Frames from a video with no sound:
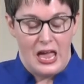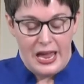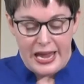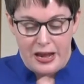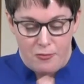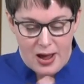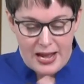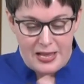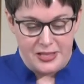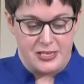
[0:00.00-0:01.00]
In
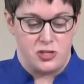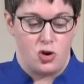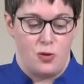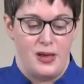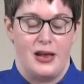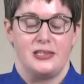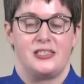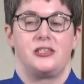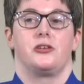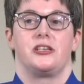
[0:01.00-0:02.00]
writing this sermon, I
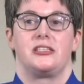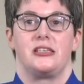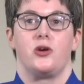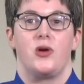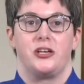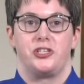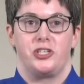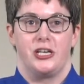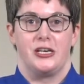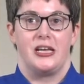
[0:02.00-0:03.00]
seriously
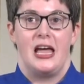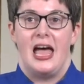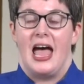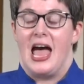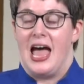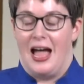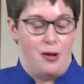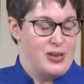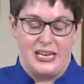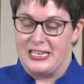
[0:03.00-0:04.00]
questioned how
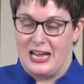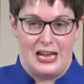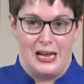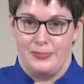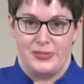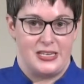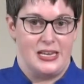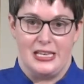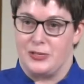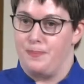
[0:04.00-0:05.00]
many times
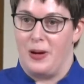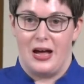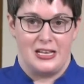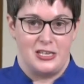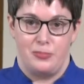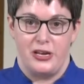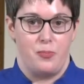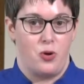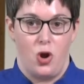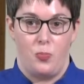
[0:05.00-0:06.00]
it's possibly
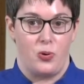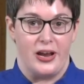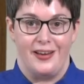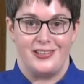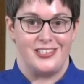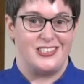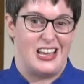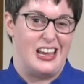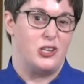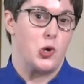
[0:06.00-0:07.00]
appropriate to
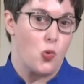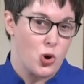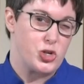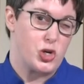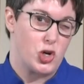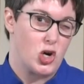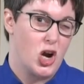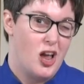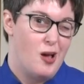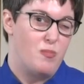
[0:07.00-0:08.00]
say torture
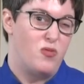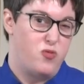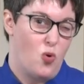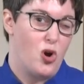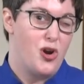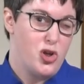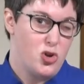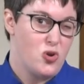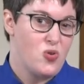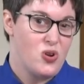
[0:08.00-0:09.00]
before
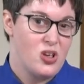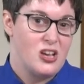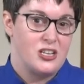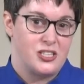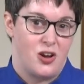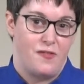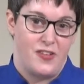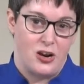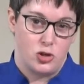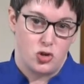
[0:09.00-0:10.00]
noon, so
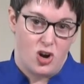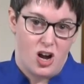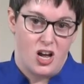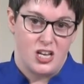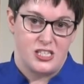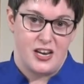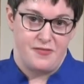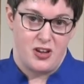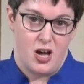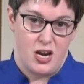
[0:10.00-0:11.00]
fingers crossed, I've
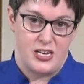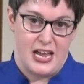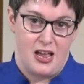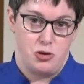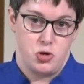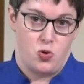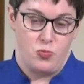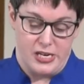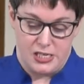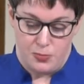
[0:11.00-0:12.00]
cut it down to a
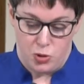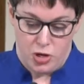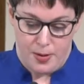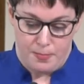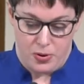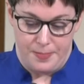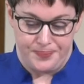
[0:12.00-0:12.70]
reasonable number.